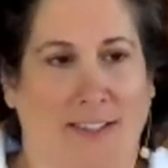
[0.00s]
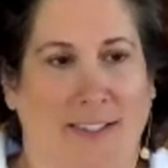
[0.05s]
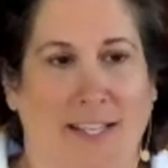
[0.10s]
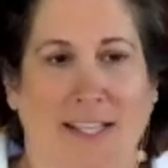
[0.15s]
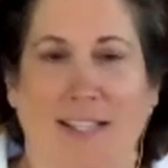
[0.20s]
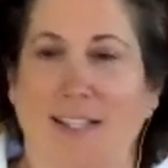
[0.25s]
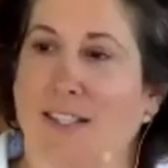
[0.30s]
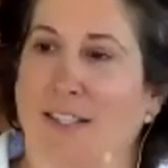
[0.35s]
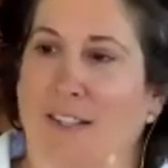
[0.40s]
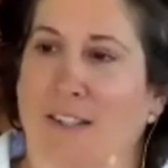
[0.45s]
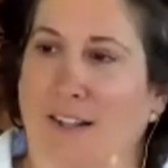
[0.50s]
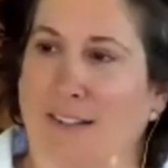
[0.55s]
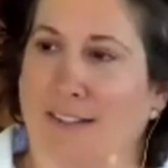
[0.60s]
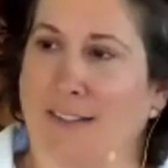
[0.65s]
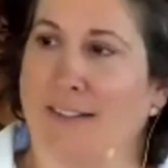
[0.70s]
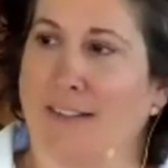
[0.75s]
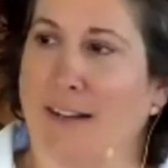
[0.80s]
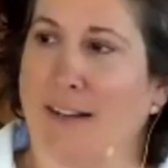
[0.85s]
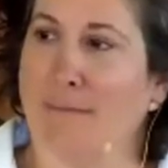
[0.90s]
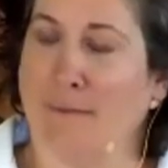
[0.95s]
It's not the
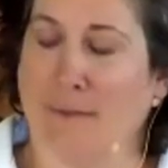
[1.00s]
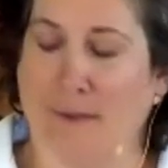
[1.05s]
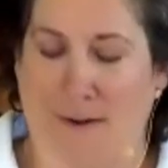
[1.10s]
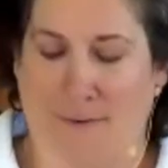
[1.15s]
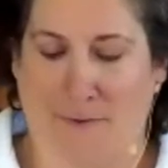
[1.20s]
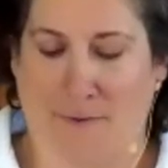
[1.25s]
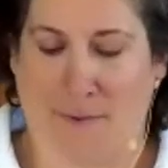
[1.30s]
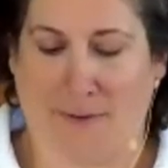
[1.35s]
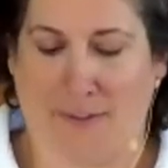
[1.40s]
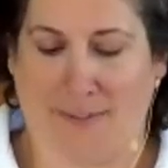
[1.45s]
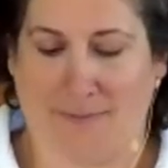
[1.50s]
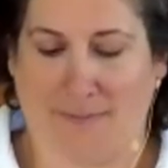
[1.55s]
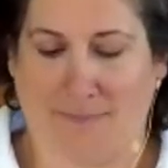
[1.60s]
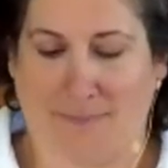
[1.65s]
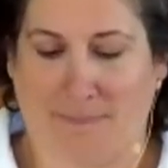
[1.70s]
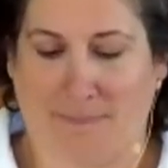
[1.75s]
same for everyone.